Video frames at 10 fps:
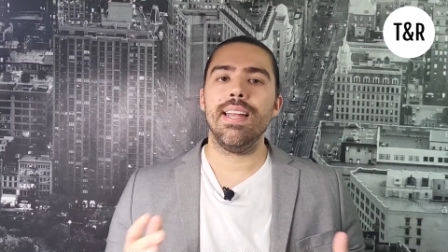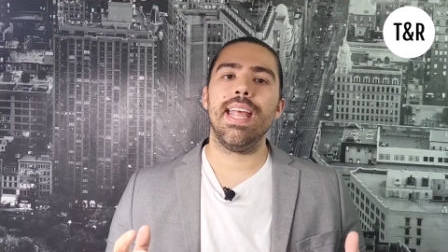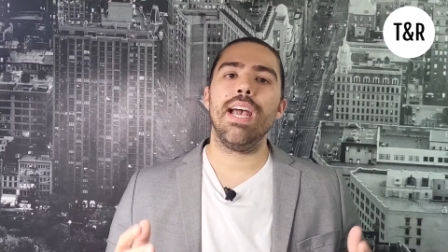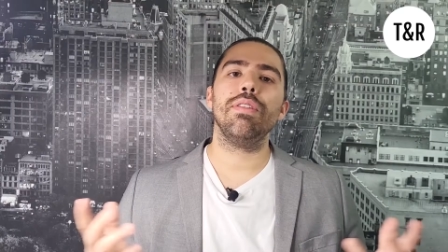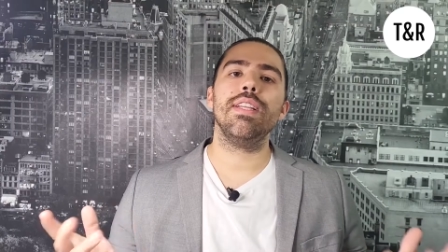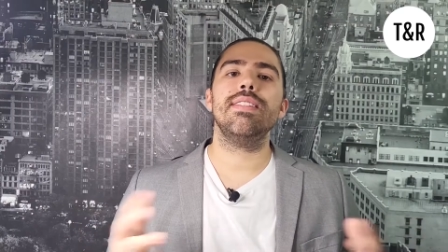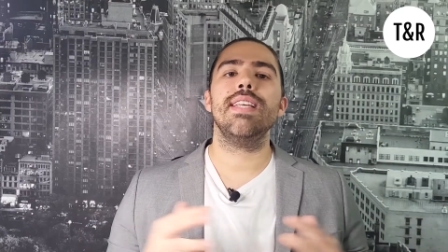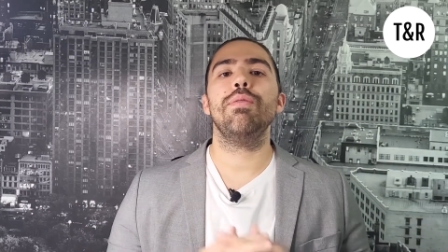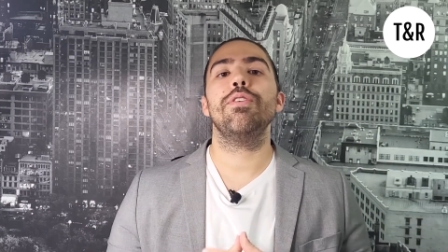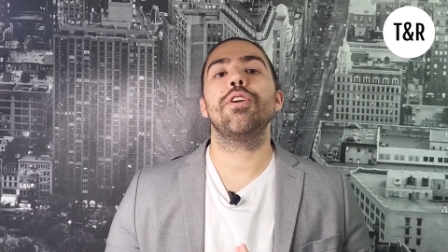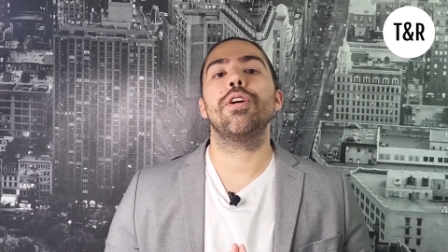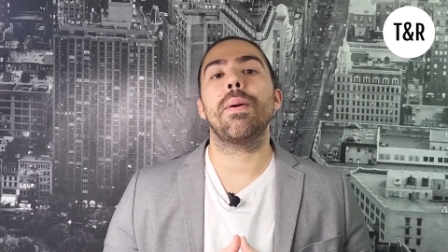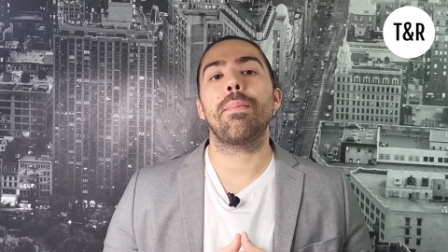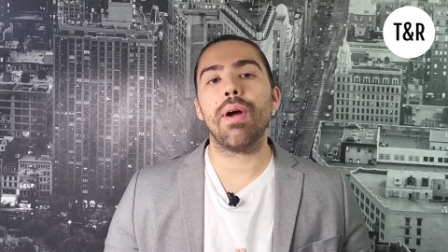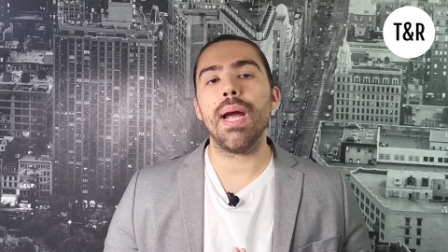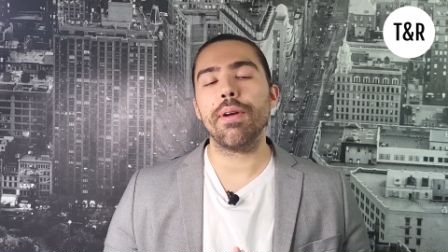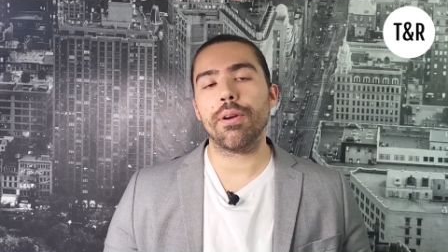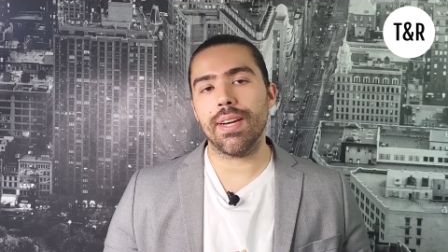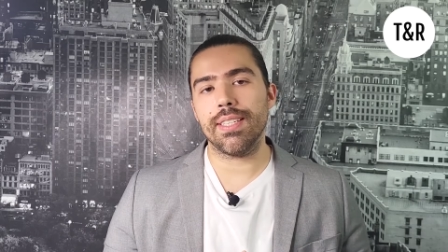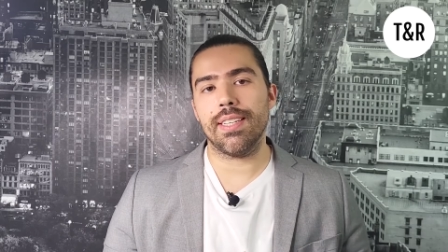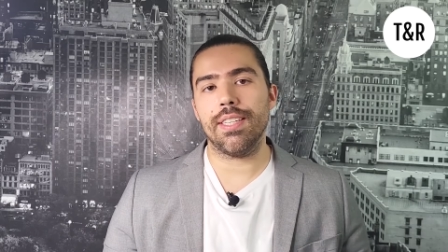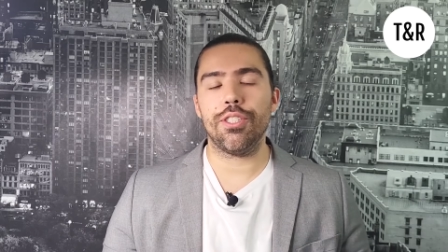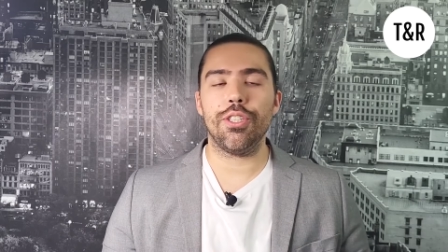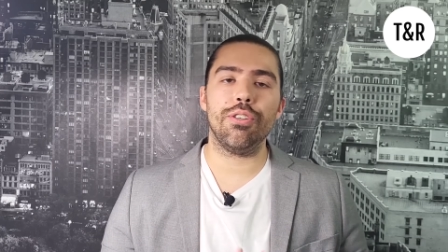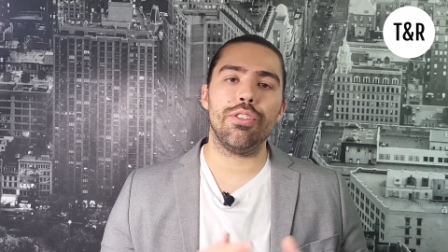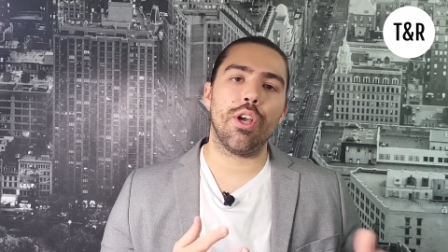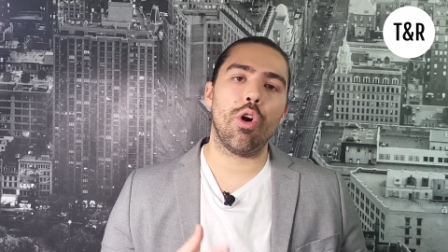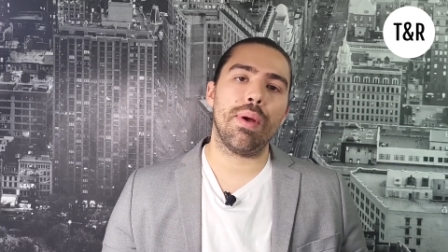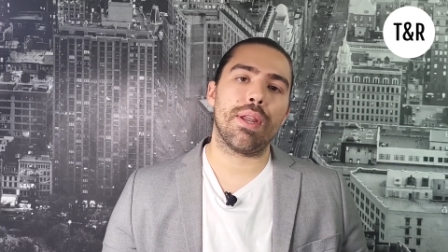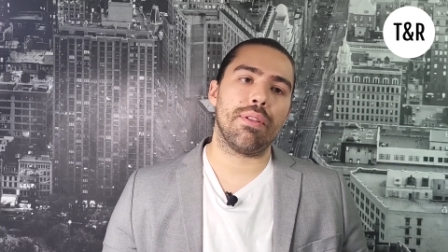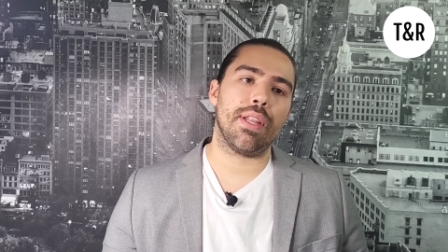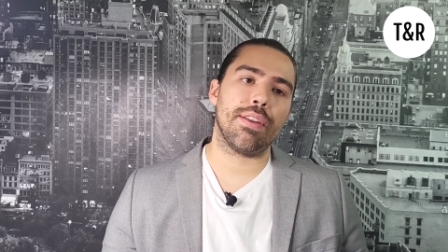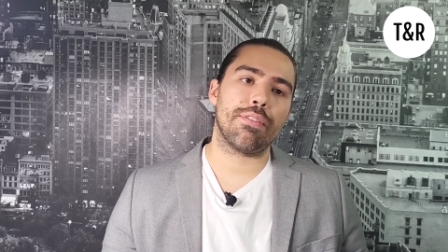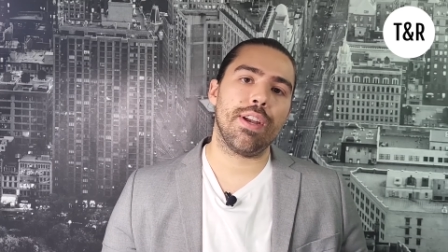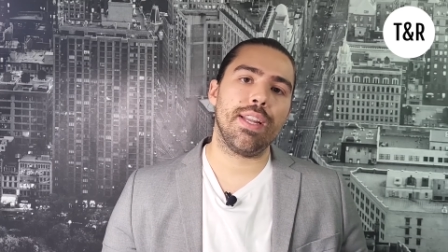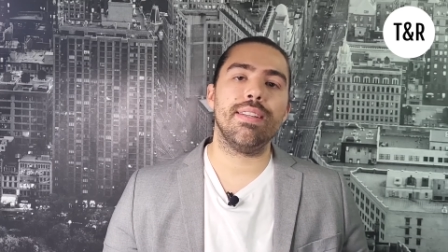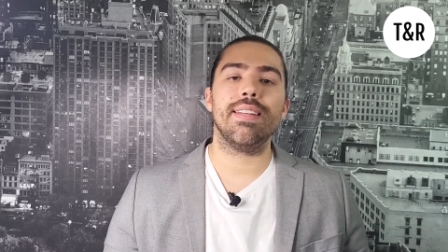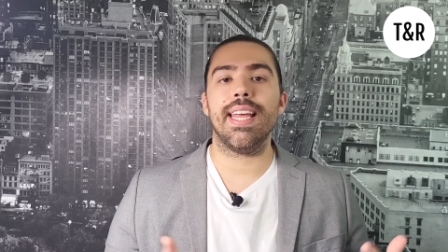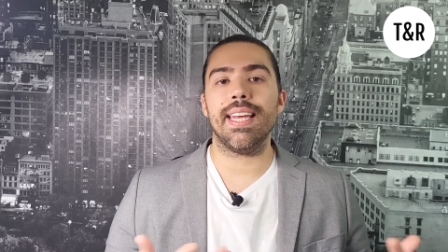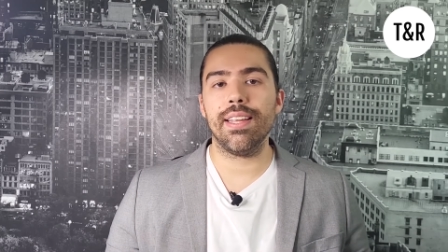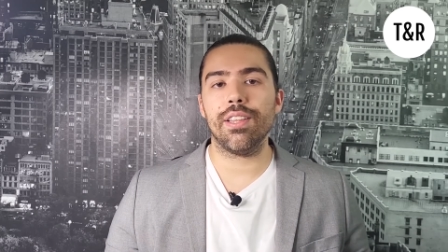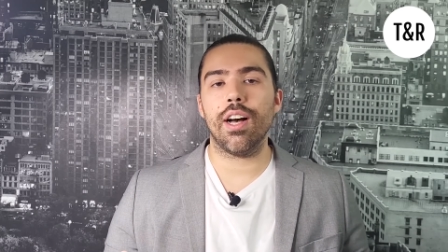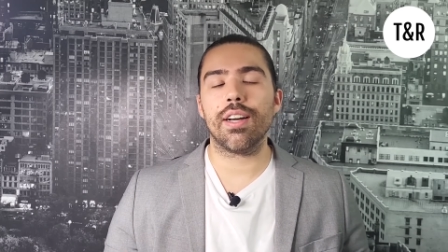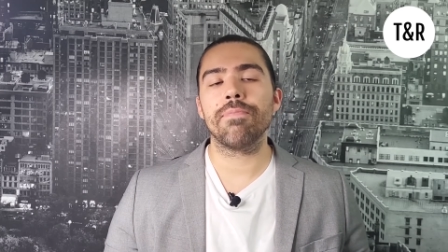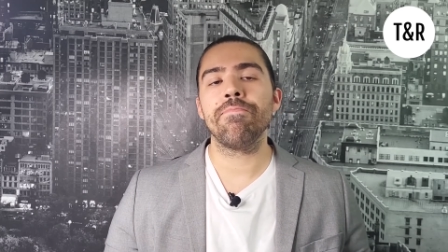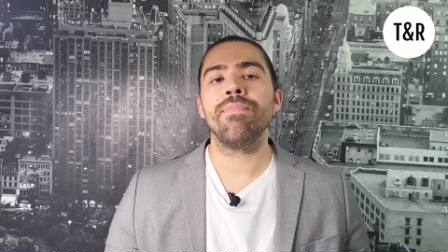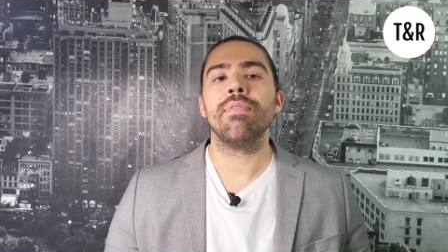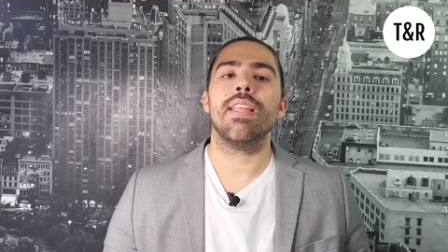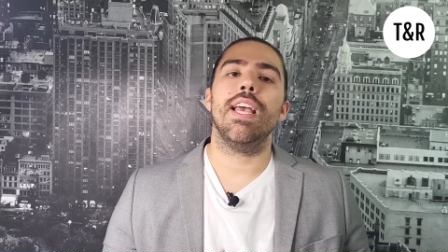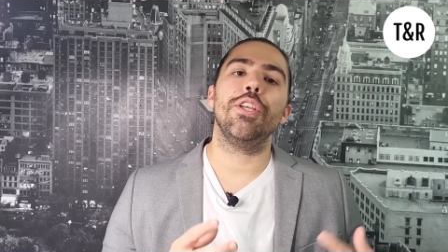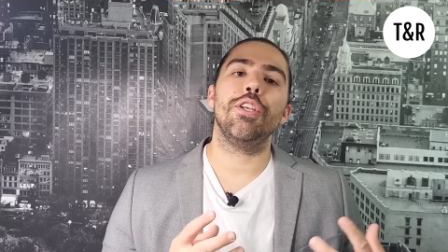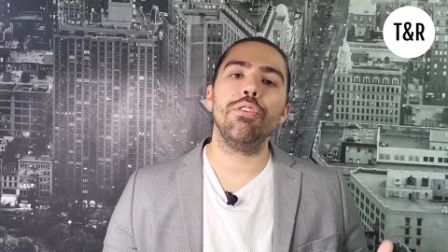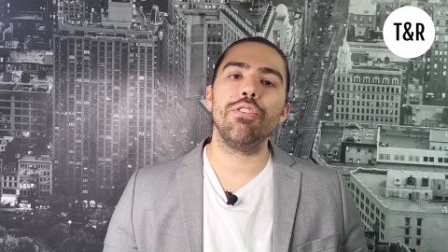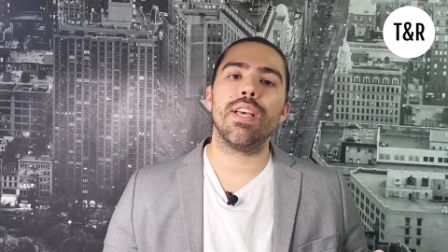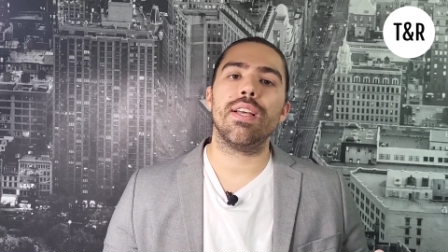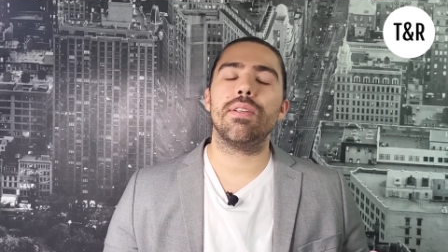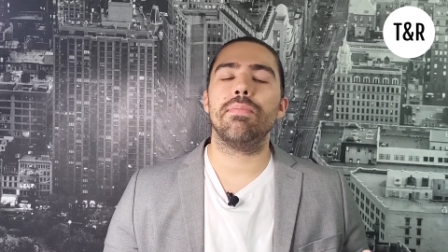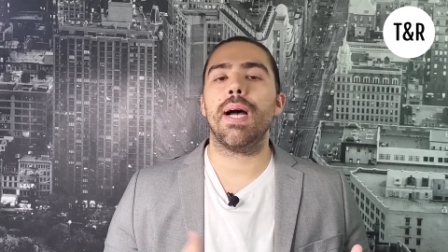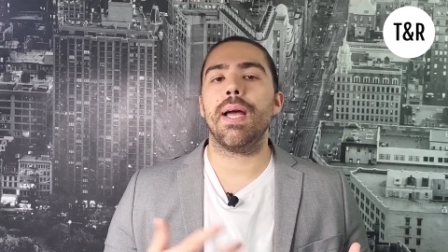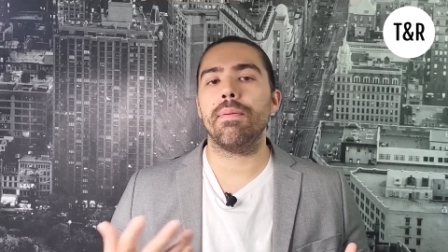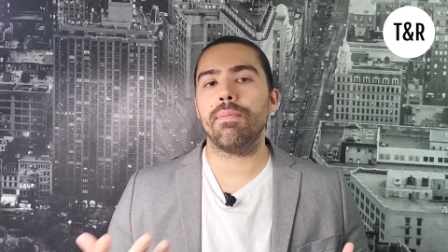Now, let's say with your primary residence, you use a home equity line of credit, a HELOC, and you use that to buy